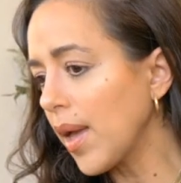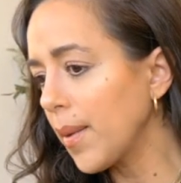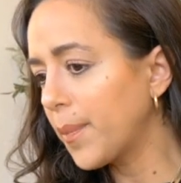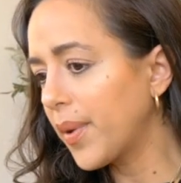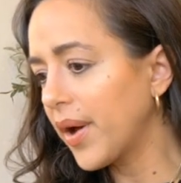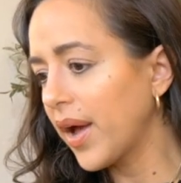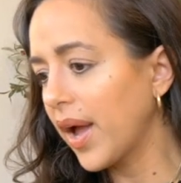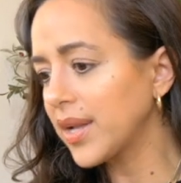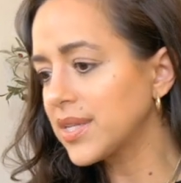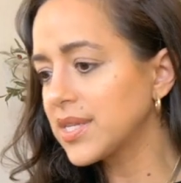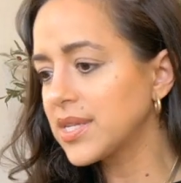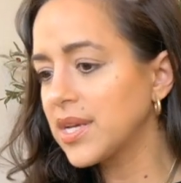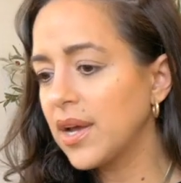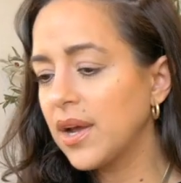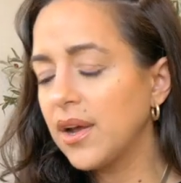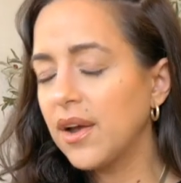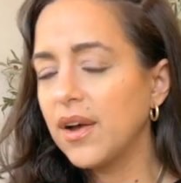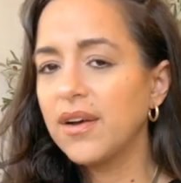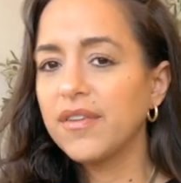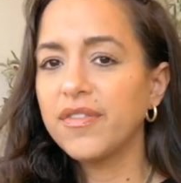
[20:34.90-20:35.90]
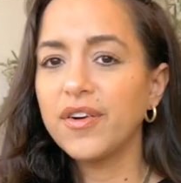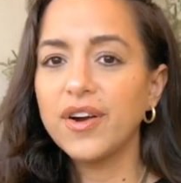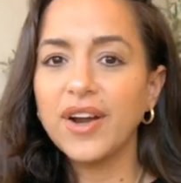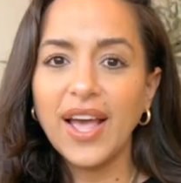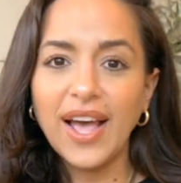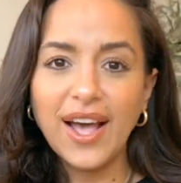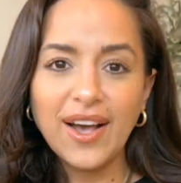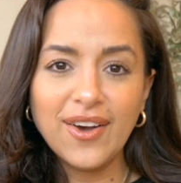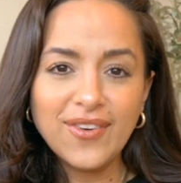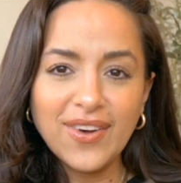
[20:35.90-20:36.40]
But for
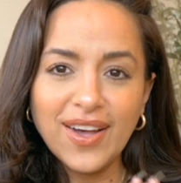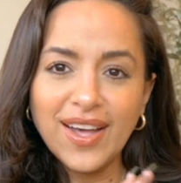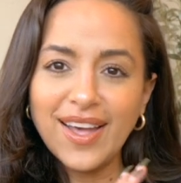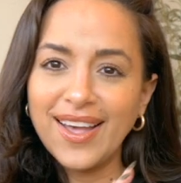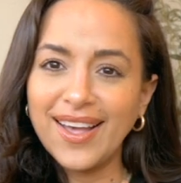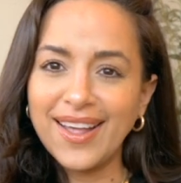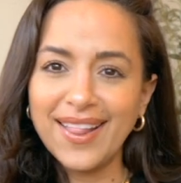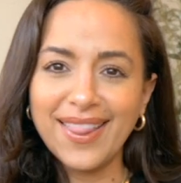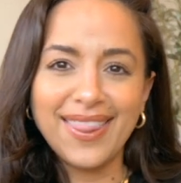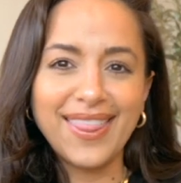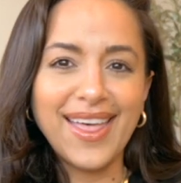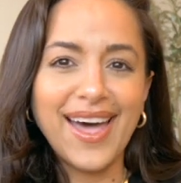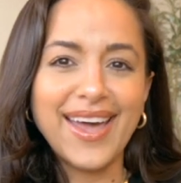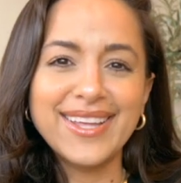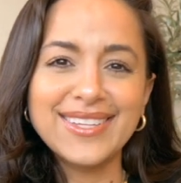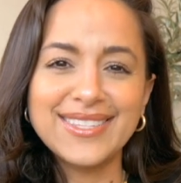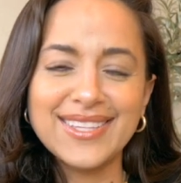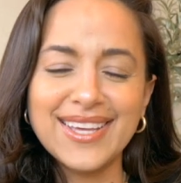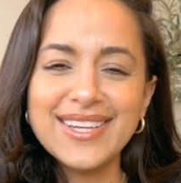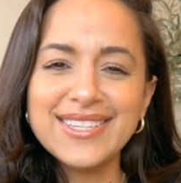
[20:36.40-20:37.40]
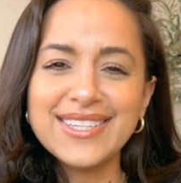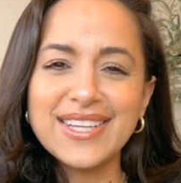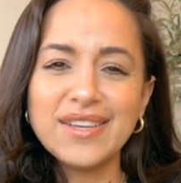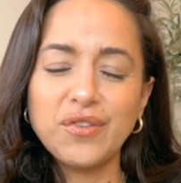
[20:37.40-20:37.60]
now, that is it.